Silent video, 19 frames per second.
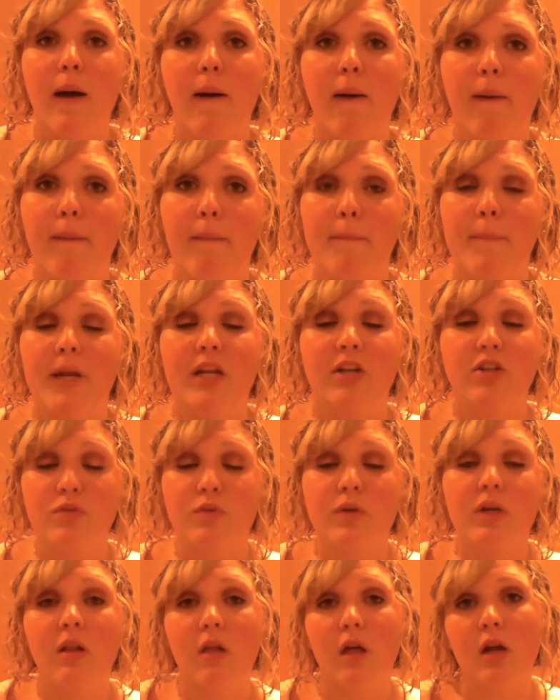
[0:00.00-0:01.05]
Um, but I do
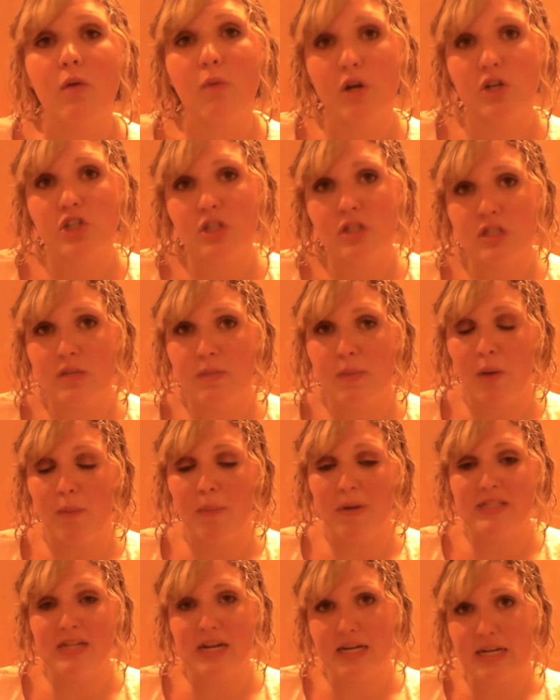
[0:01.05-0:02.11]
get a lot of questions about
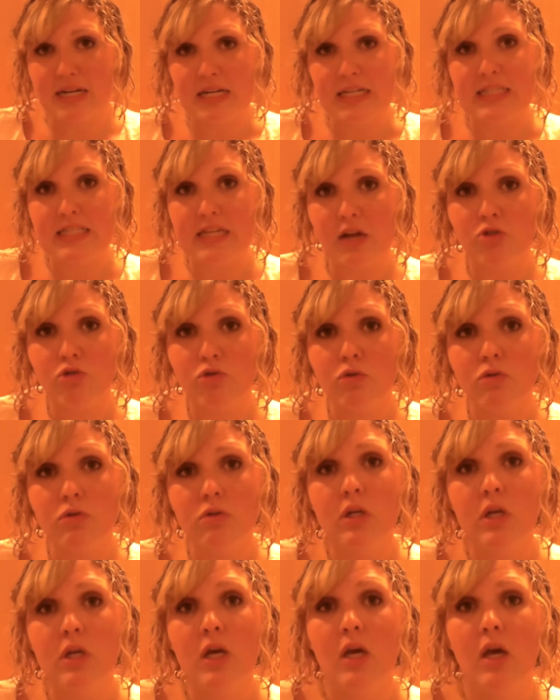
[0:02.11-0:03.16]
my day to day schedule,
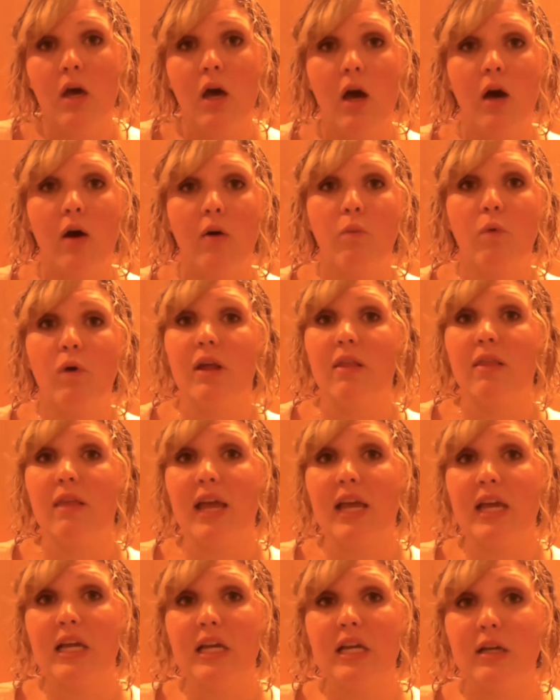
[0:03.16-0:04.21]
um, what I
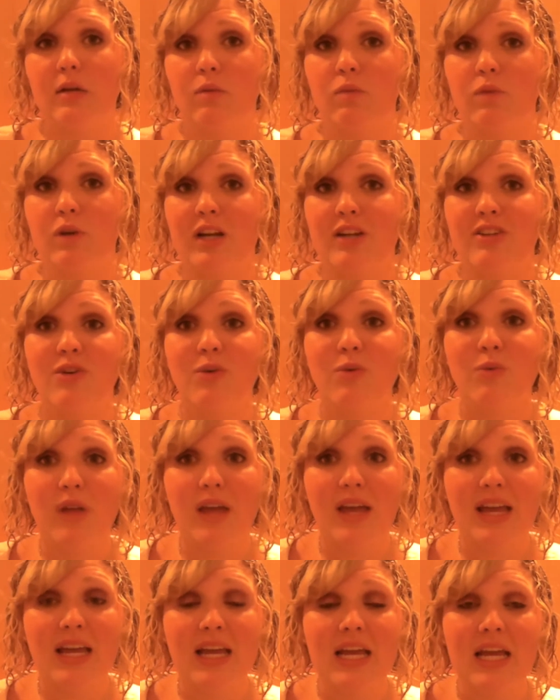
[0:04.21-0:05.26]
like and what I don't
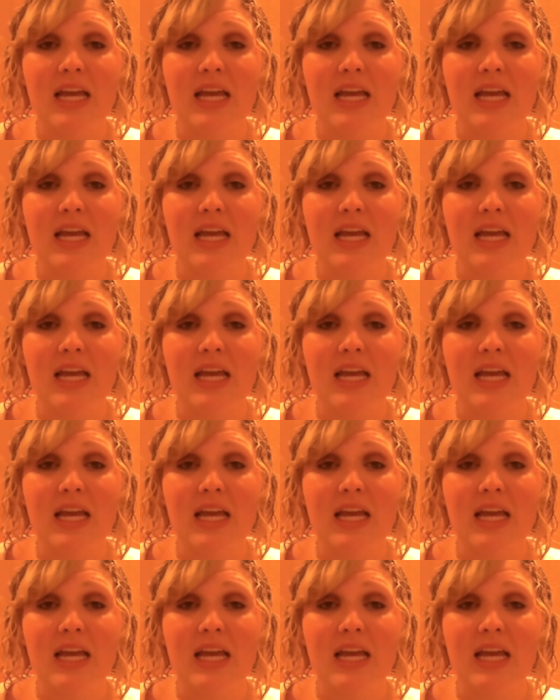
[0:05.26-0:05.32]
like.